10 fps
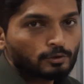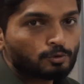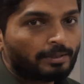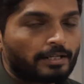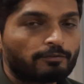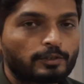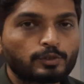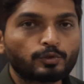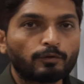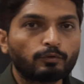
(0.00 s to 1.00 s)
So by
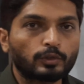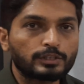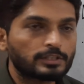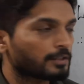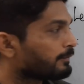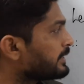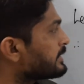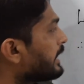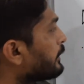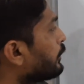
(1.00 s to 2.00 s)
definition of Cauchy
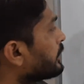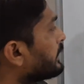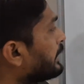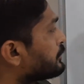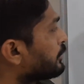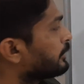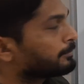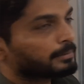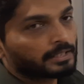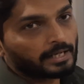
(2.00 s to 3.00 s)
sequence, I got a natural
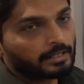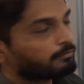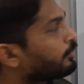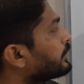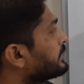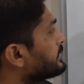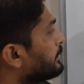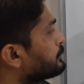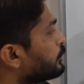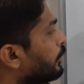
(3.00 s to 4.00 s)
number n for this
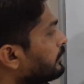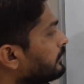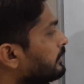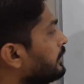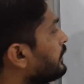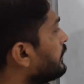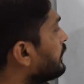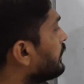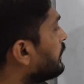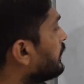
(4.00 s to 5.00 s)
epsilon,
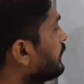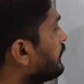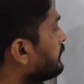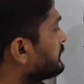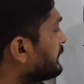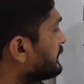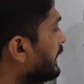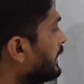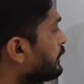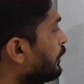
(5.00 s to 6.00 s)
such
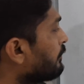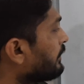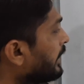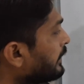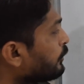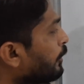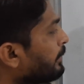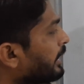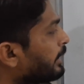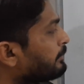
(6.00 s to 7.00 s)
that d of n
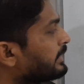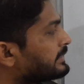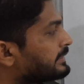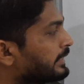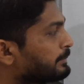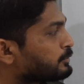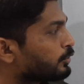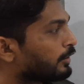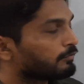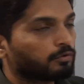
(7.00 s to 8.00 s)
comma m less than
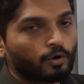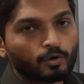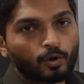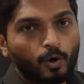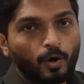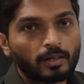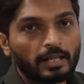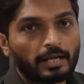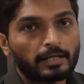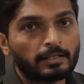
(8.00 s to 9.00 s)
epsilon for
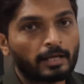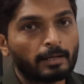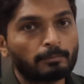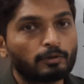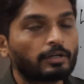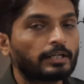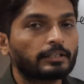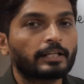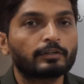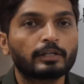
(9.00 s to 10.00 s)
all n m
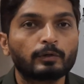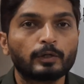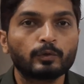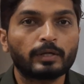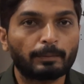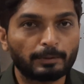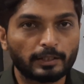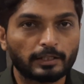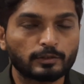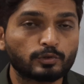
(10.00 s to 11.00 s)
greater than or equal to
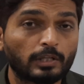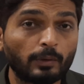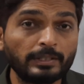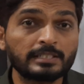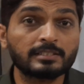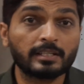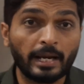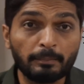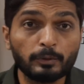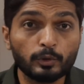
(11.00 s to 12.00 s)
capital N. So now it's
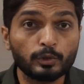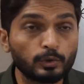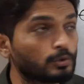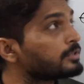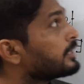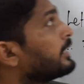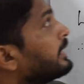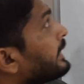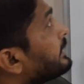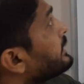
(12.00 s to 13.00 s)
time to use
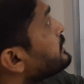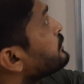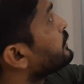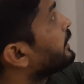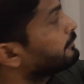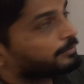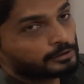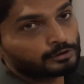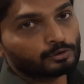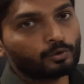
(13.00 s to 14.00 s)
this
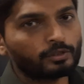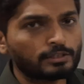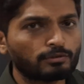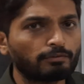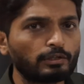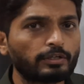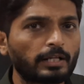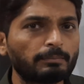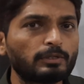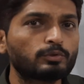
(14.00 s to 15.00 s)
definition. Okay, so will you
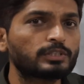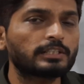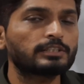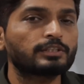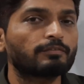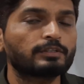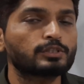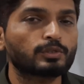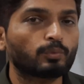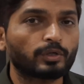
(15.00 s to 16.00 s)
tell me, using this
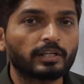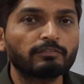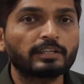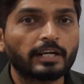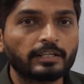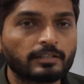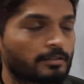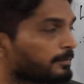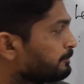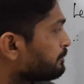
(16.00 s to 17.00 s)
definition, what can we write
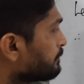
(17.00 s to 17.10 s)
here?